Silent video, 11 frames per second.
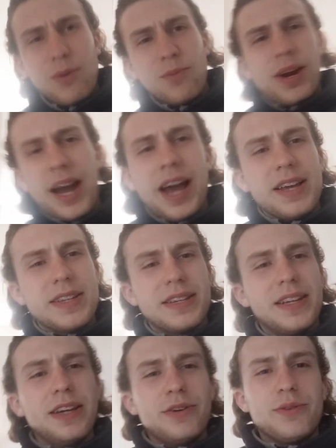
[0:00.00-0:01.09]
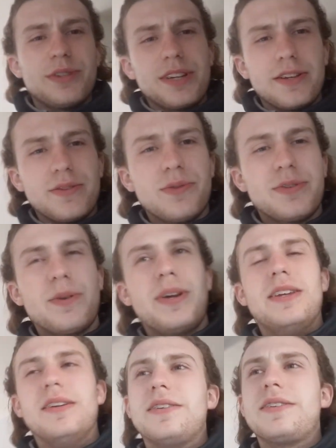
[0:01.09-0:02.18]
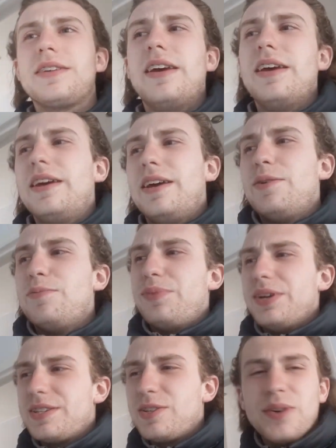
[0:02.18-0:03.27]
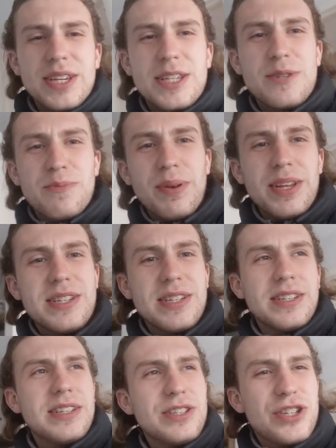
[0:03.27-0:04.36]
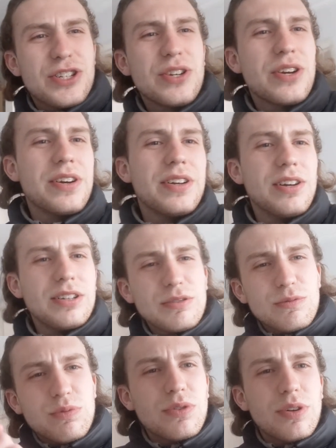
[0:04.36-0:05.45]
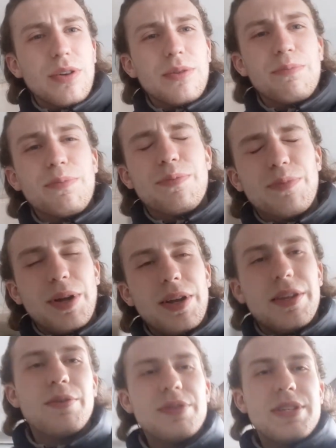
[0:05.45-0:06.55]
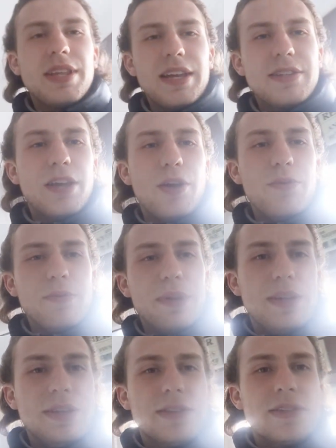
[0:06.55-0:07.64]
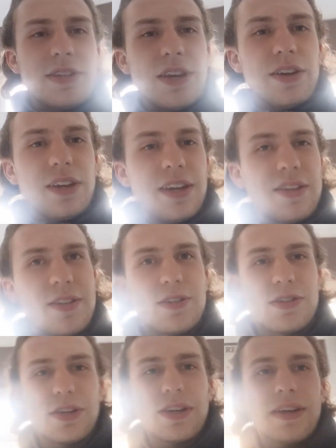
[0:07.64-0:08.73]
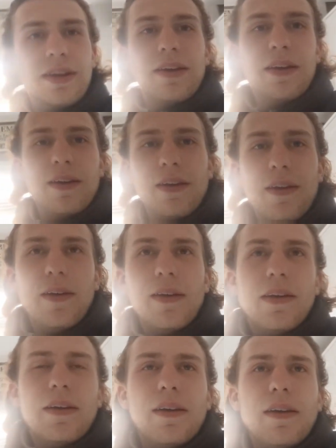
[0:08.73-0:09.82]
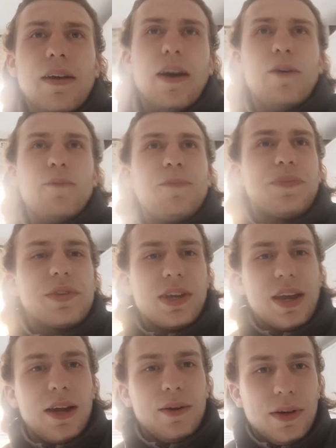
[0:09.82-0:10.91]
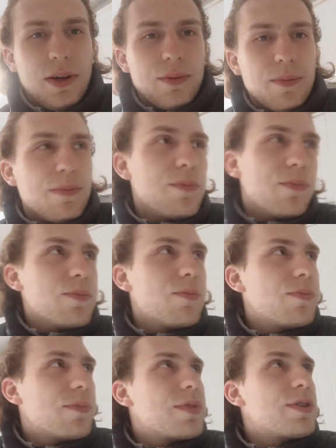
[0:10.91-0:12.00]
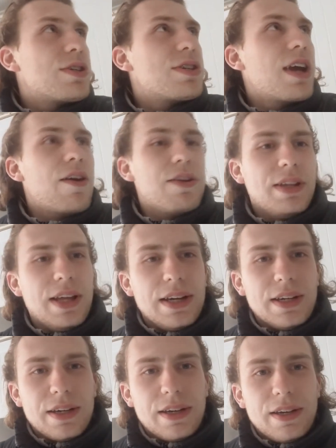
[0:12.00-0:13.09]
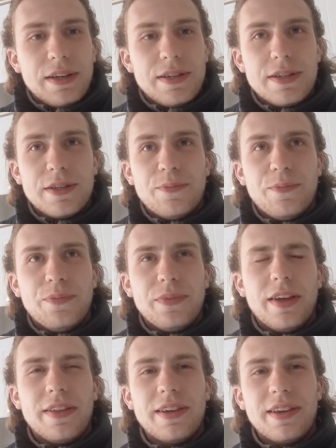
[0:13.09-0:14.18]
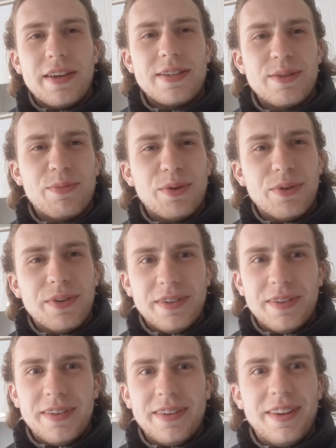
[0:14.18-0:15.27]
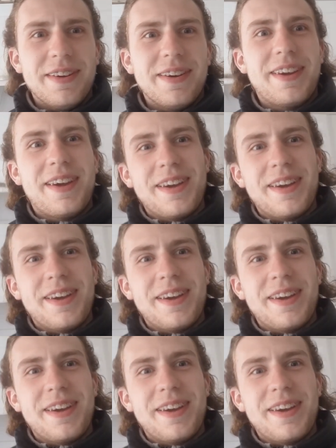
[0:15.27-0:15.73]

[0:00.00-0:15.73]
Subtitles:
where it has a little subtle sweetness, but it's not explicit sugar, like, whoa, pulling you into that dopamine circuits and shit. So yeah, I'm just sharing that because I think it's important, like.